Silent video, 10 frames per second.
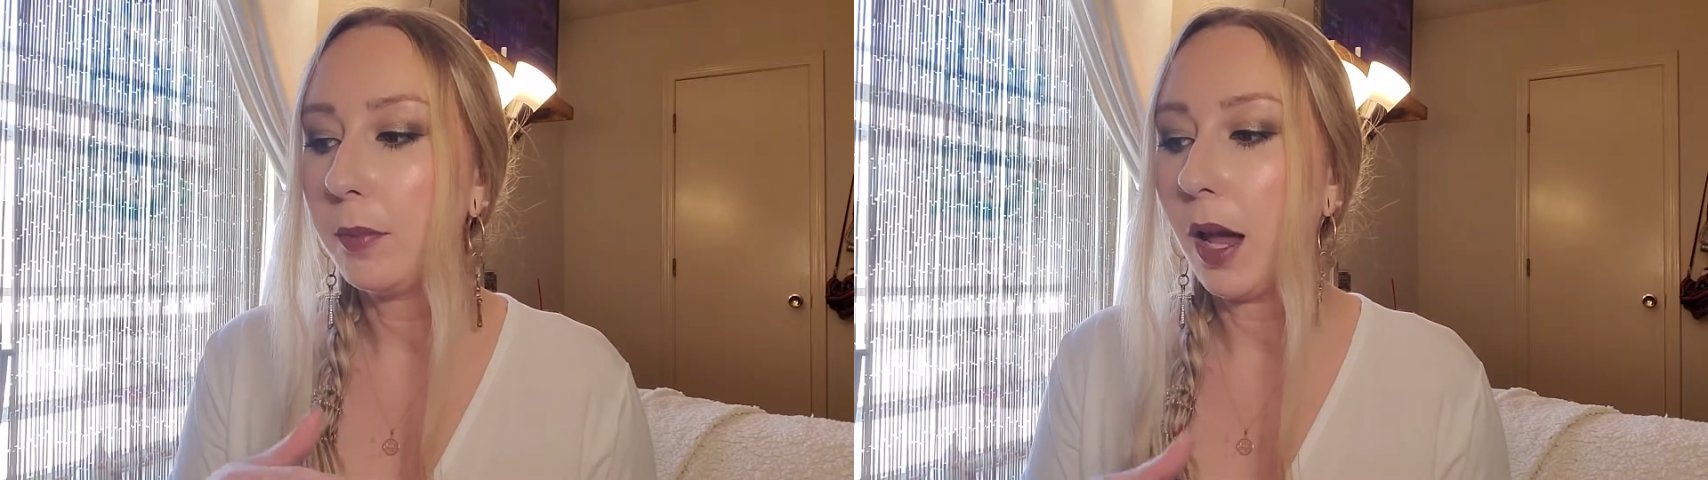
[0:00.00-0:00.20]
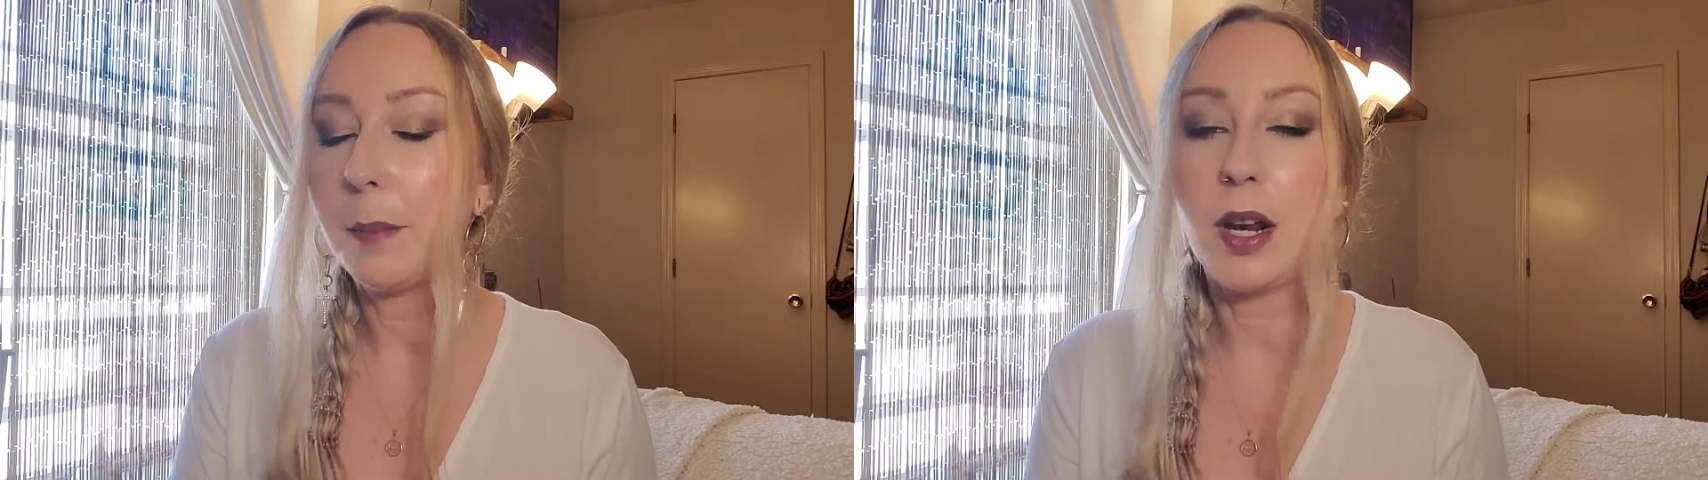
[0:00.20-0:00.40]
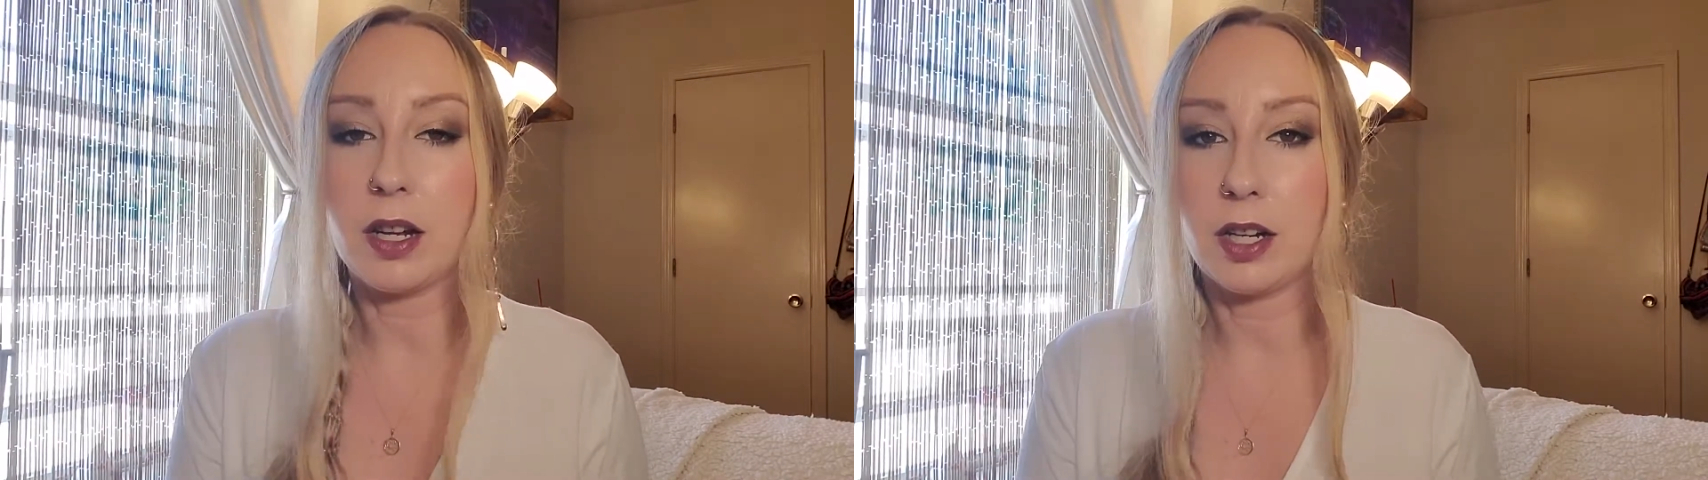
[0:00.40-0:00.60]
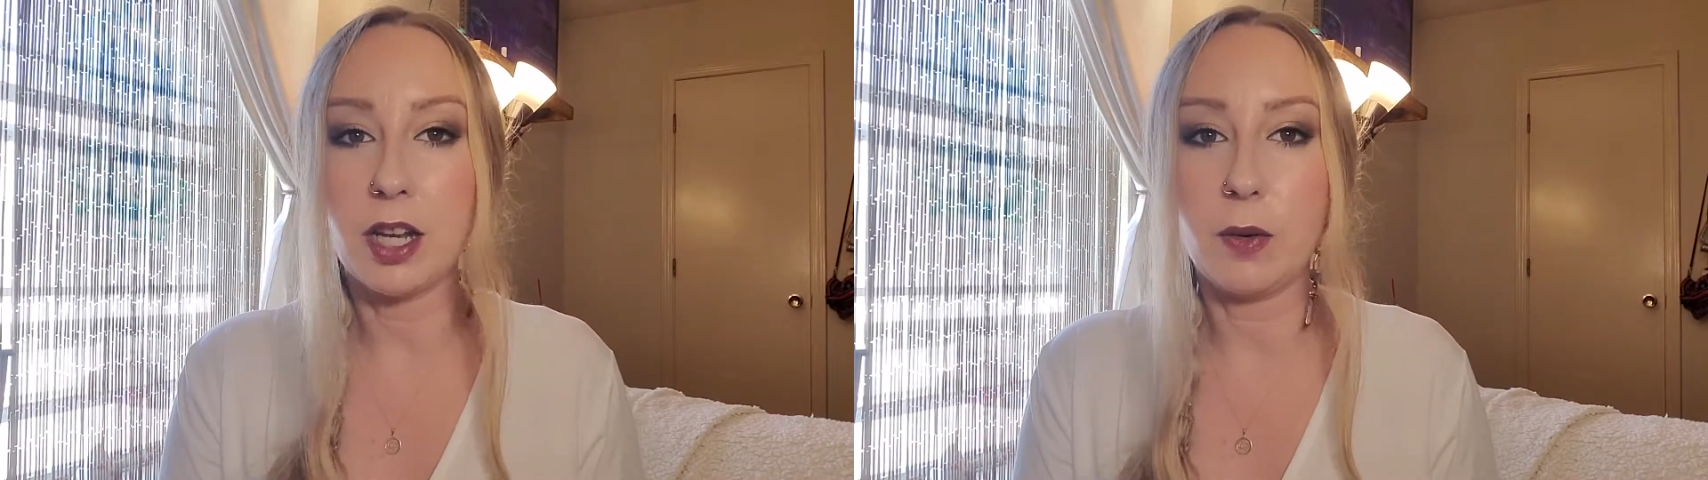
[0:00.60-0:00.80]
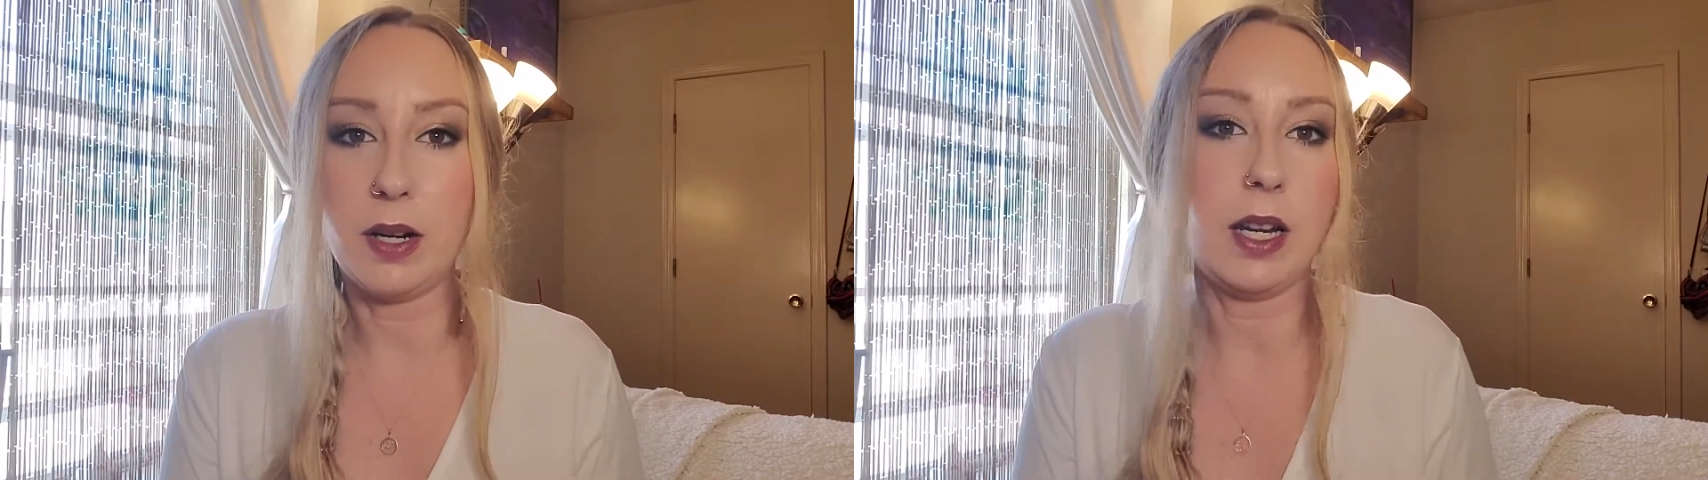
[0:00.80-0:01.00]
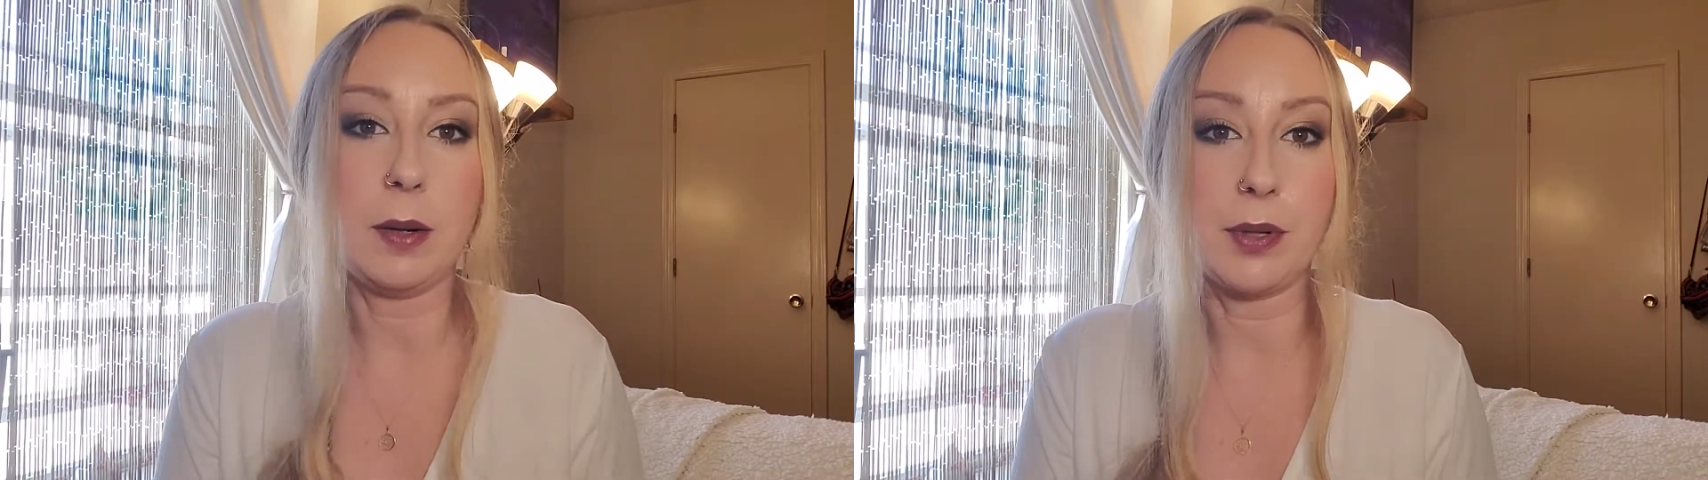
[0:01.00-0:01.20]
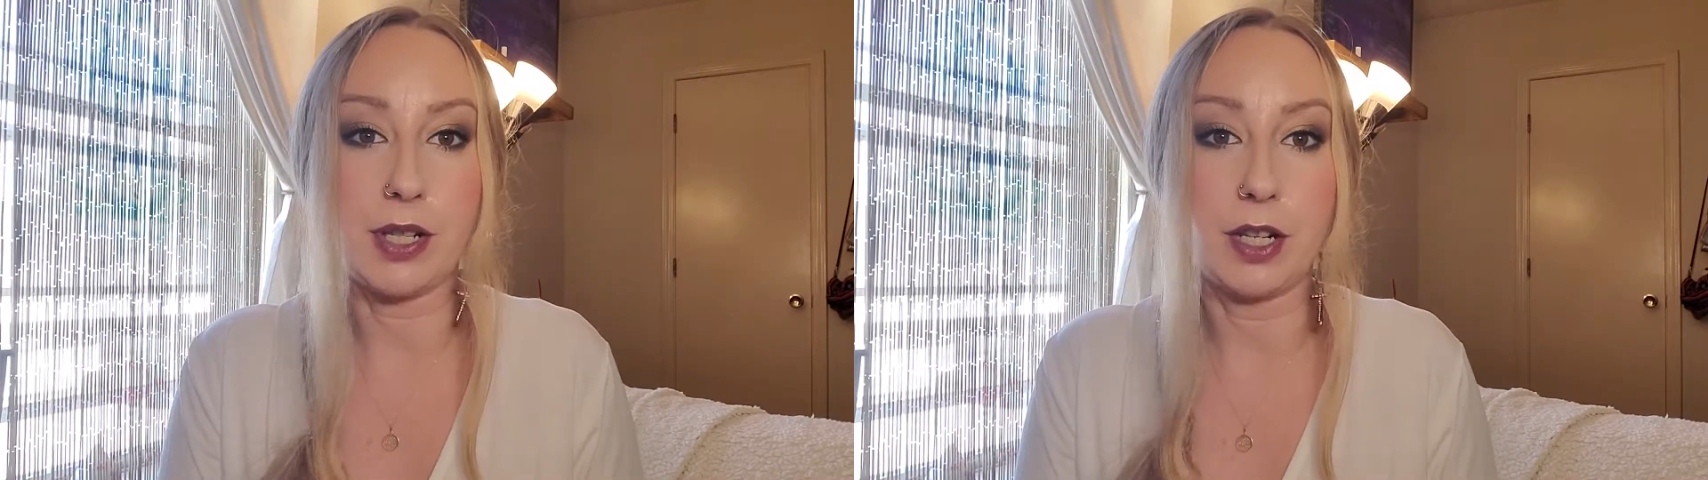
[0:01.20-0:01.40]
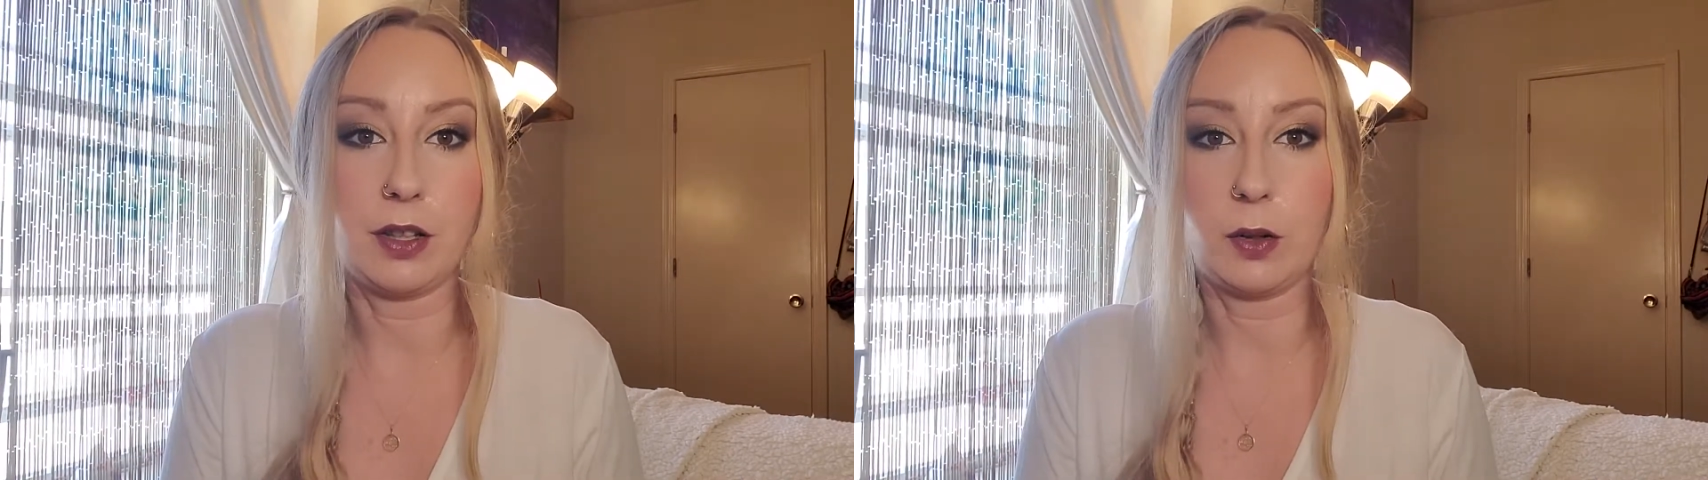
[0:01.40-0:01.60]
I'm not going to go in any
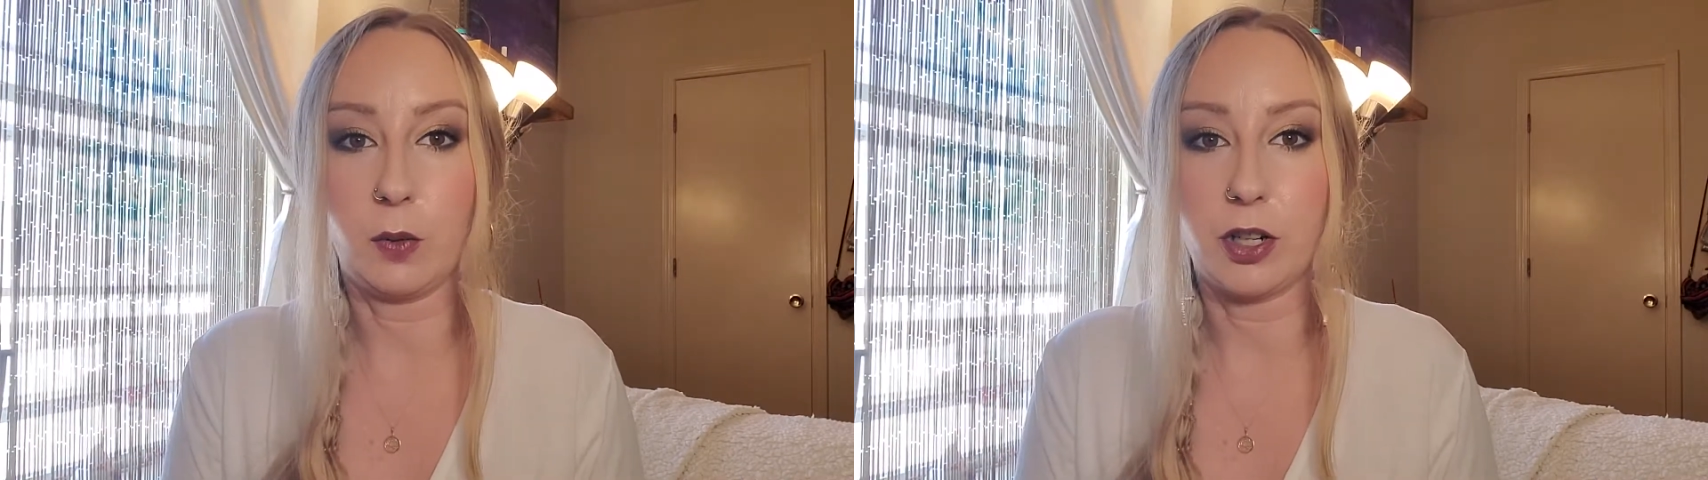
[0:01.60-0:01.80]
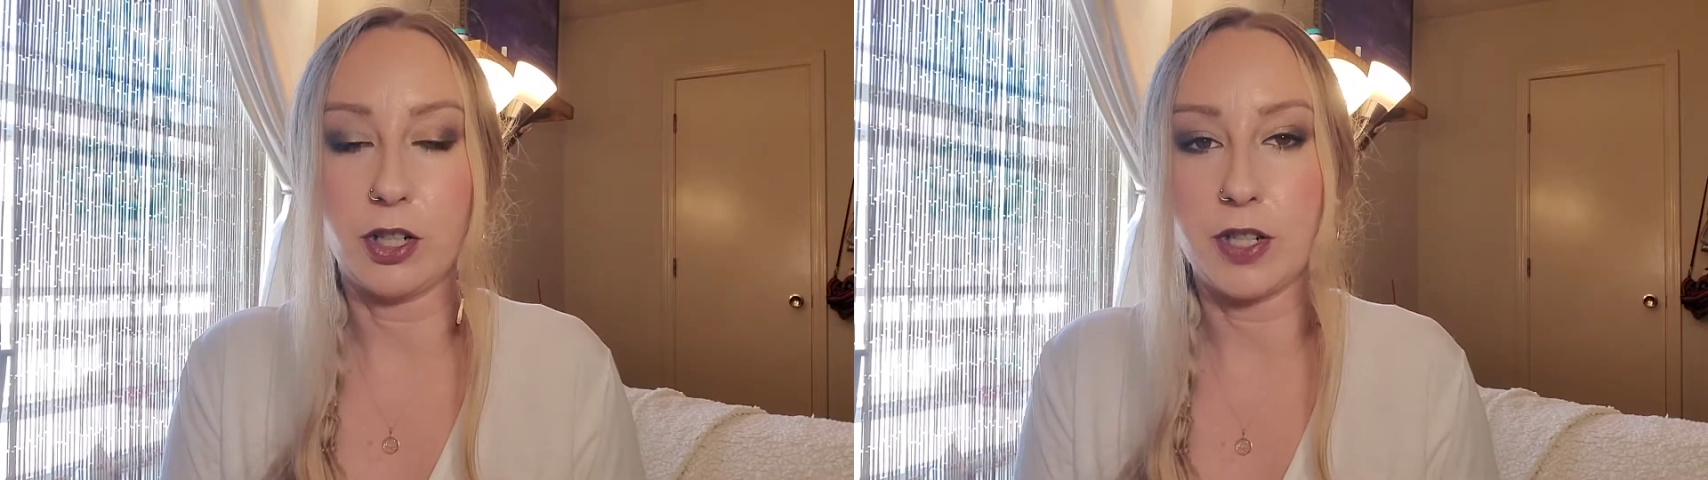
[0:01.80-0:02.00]
particular order,